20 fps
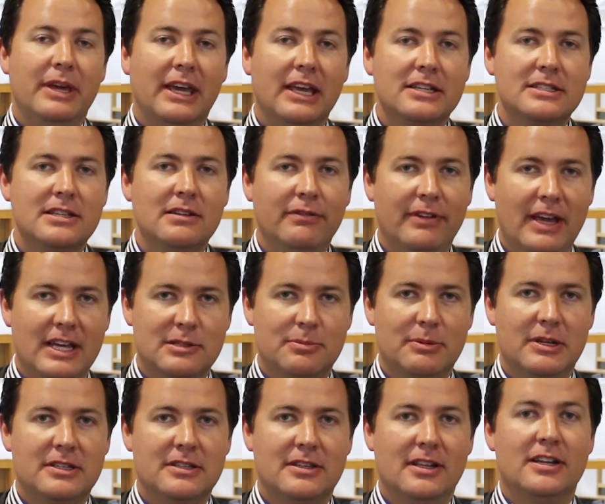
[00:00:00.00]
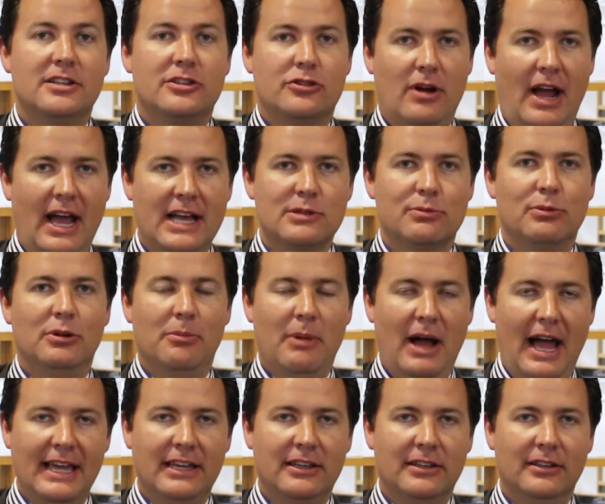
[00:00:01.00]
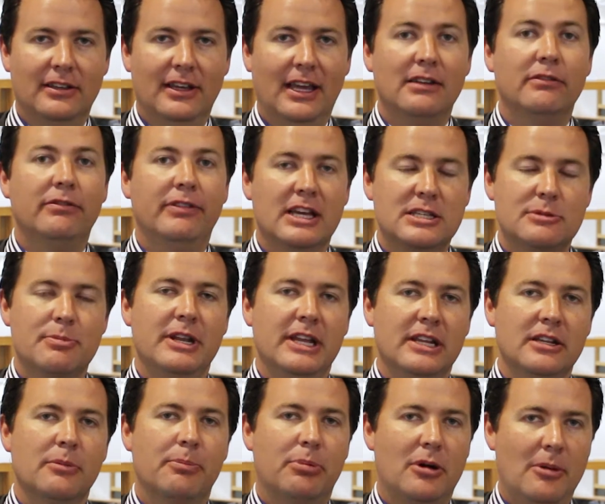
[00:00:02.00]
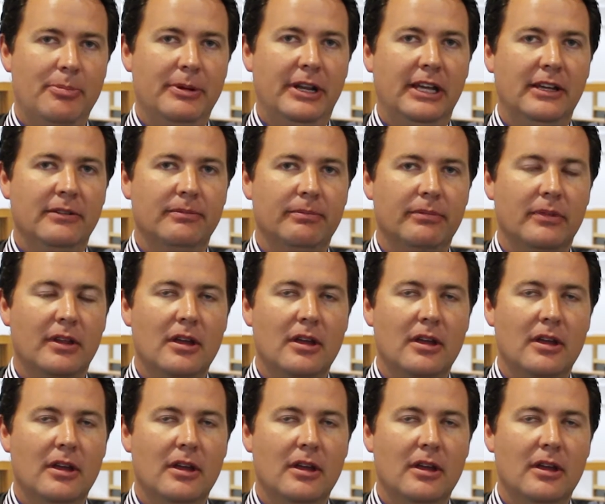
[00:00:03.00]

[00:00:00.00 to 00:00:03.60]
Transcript: biggest investments that Australians will make, investment into property.